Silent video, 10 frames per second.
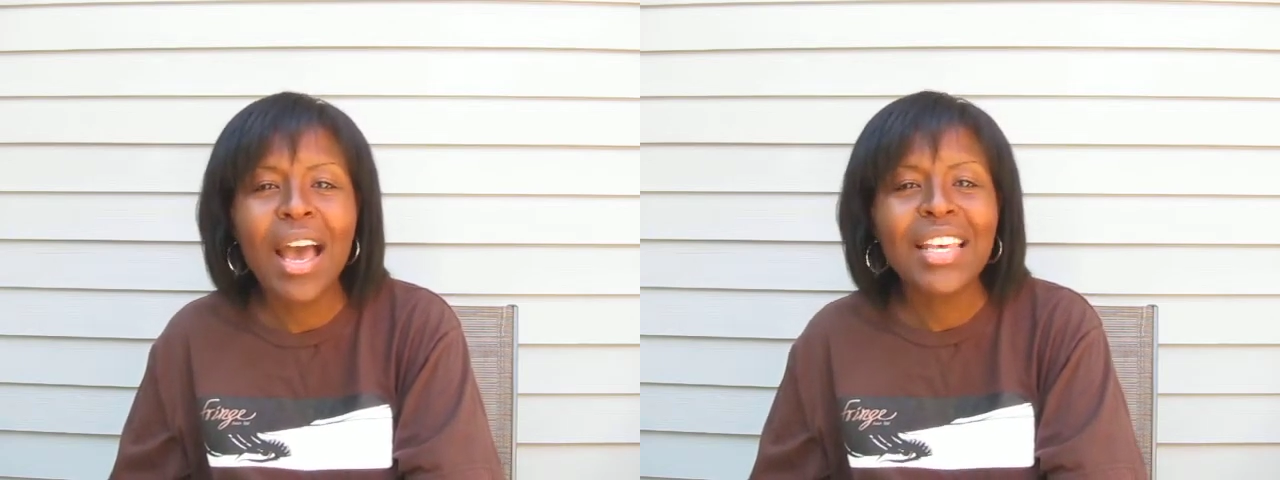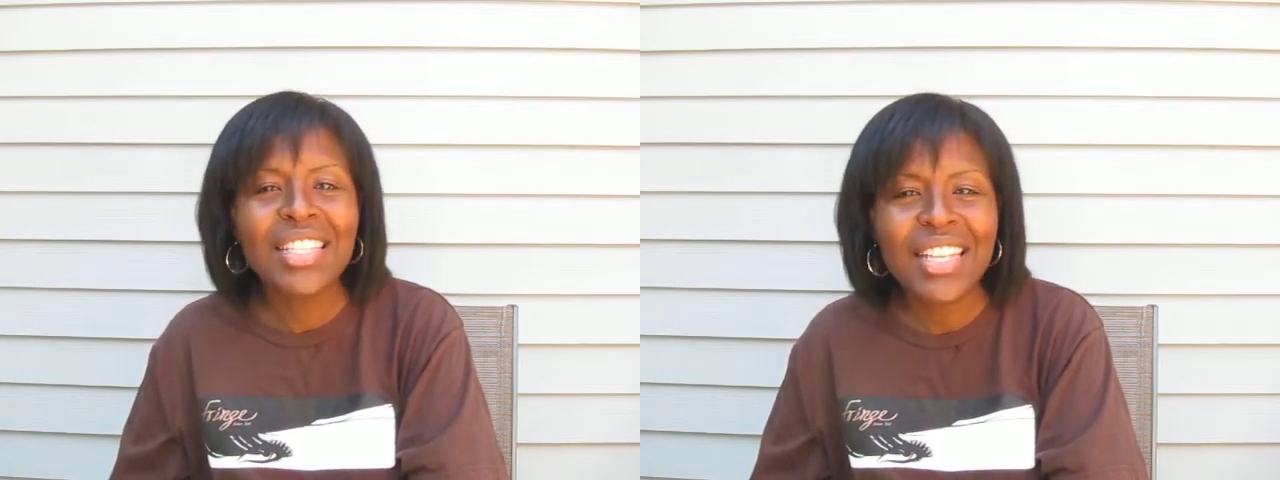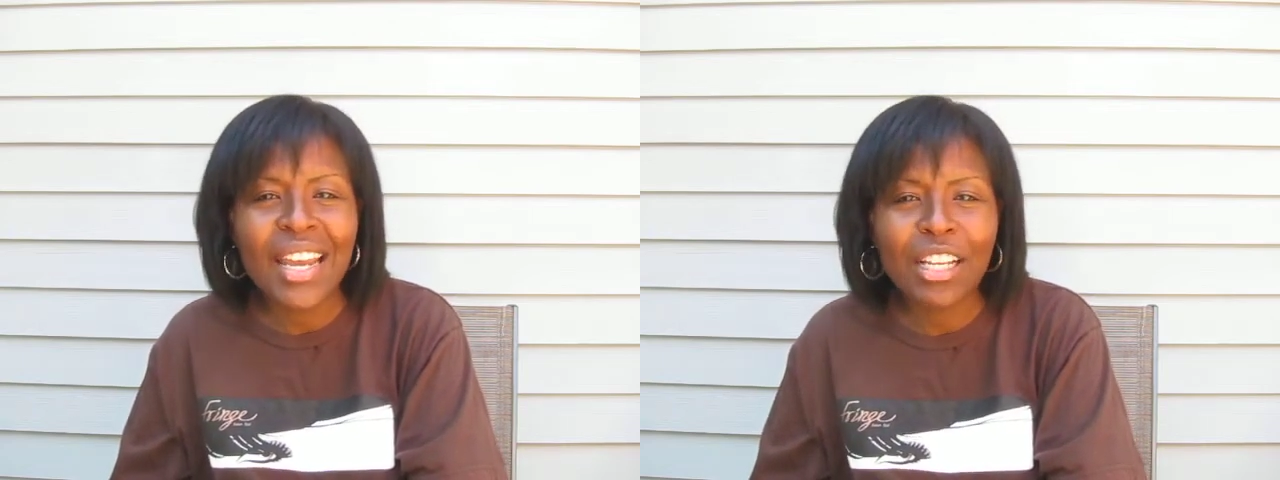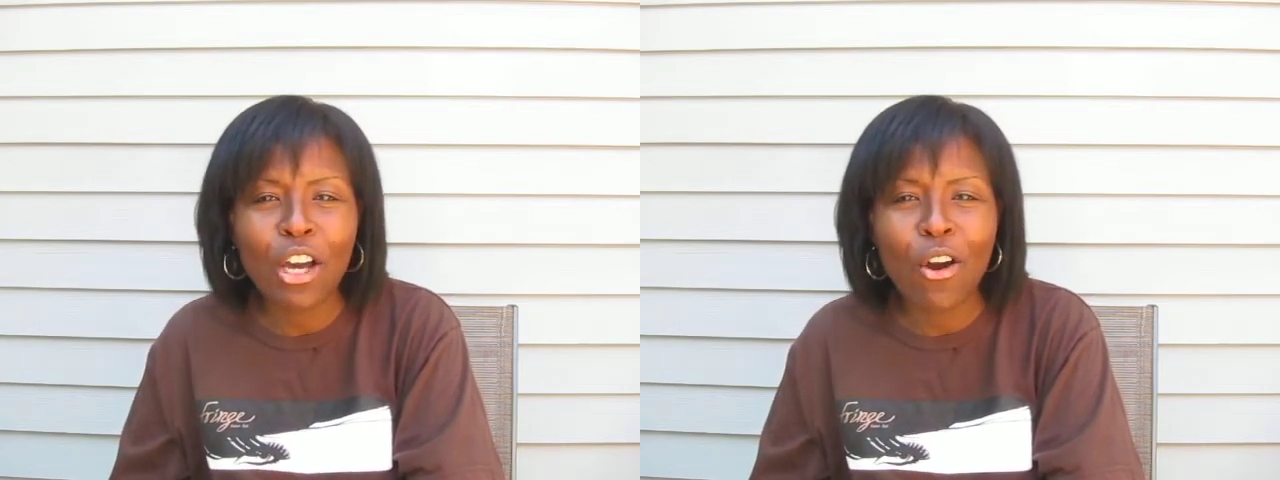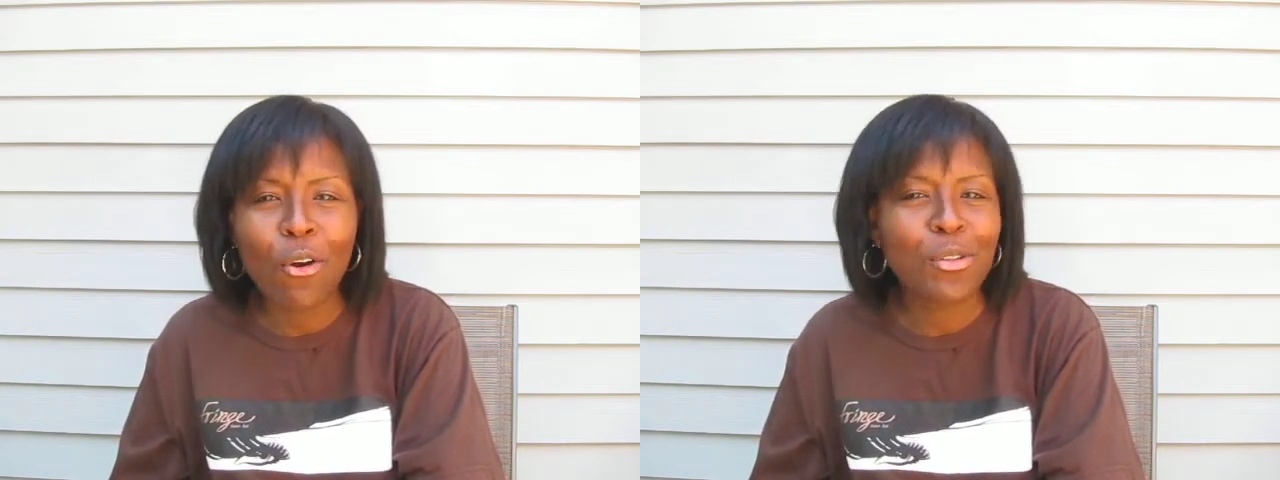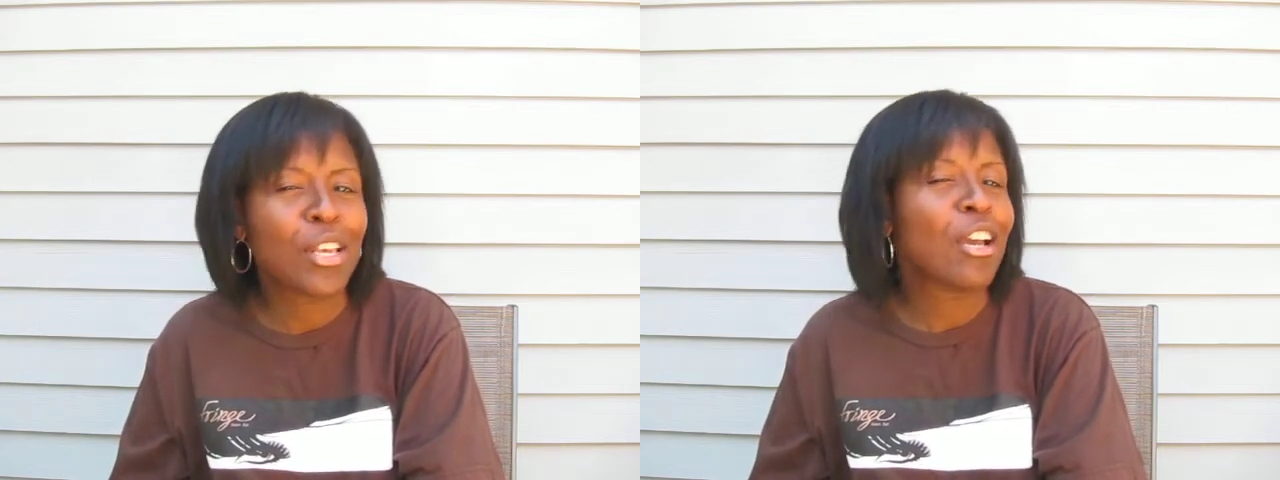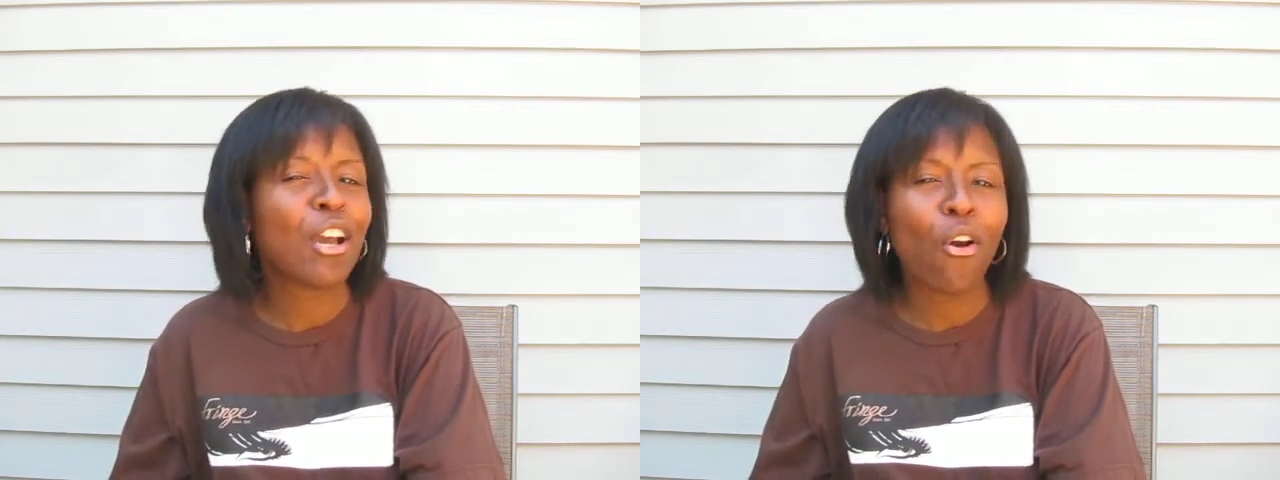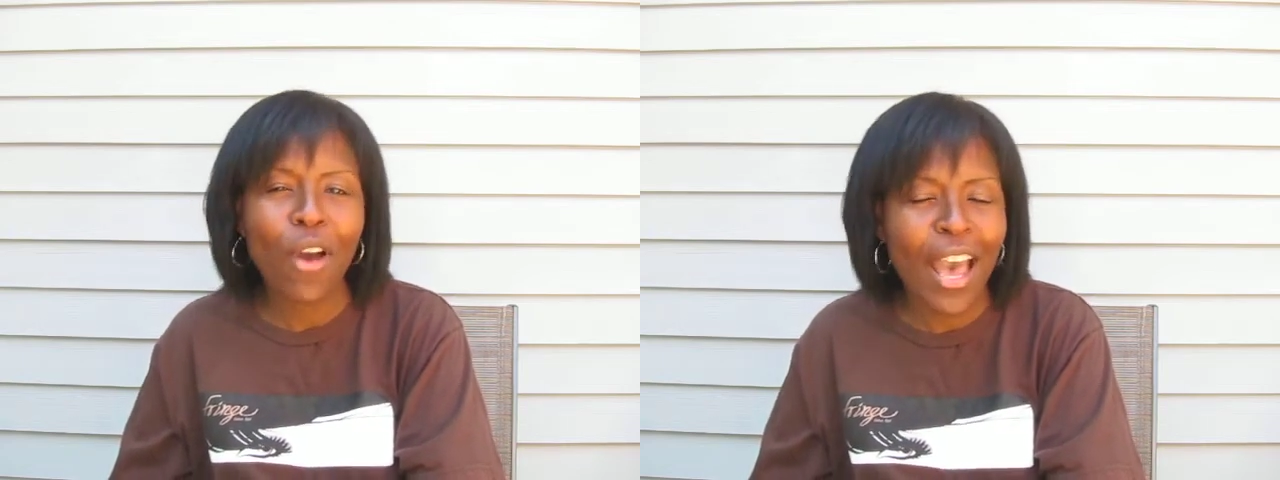Set goals,
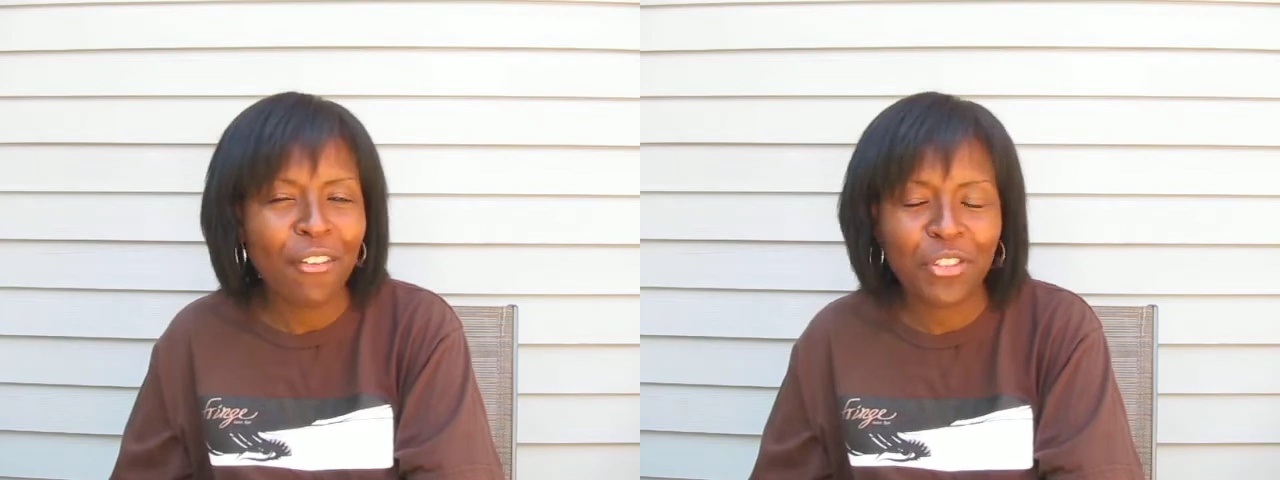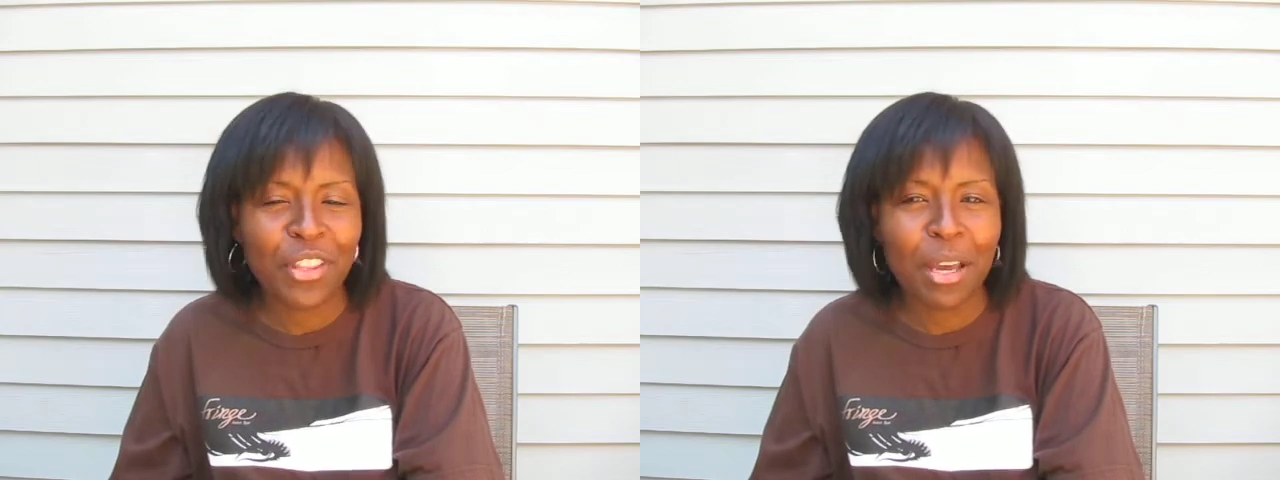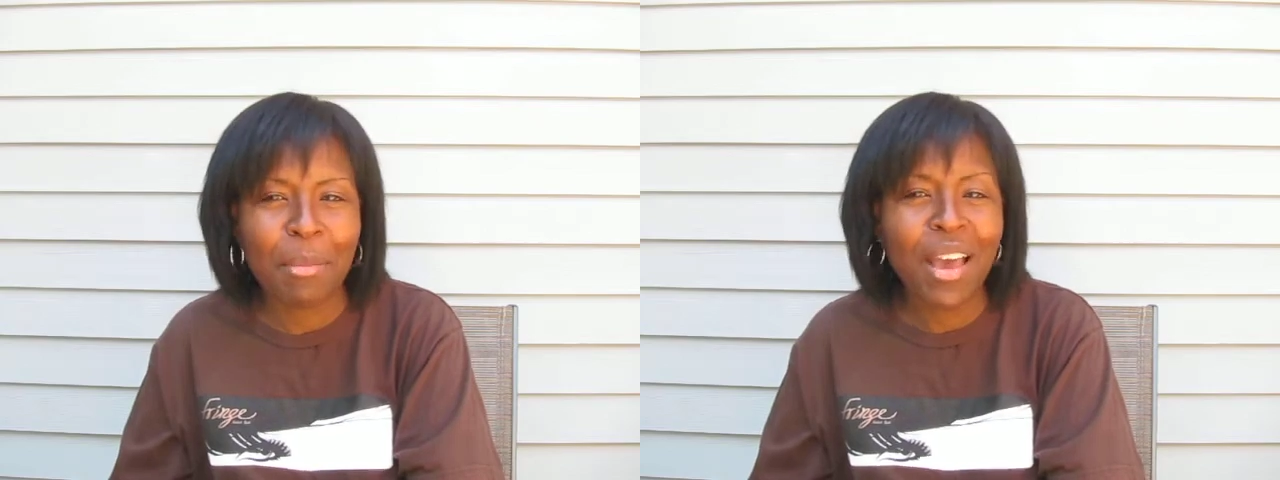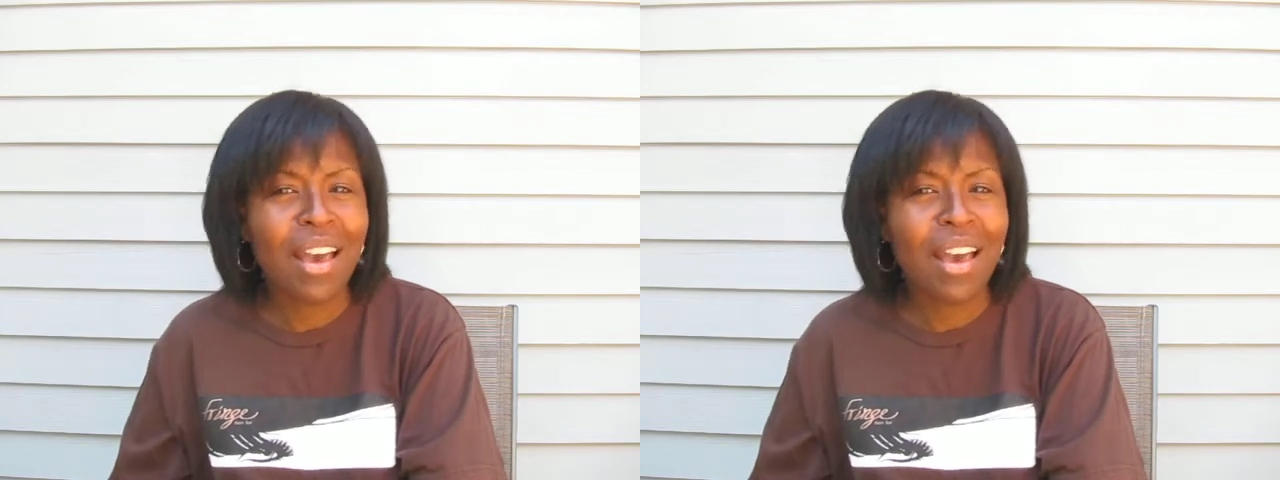go after them,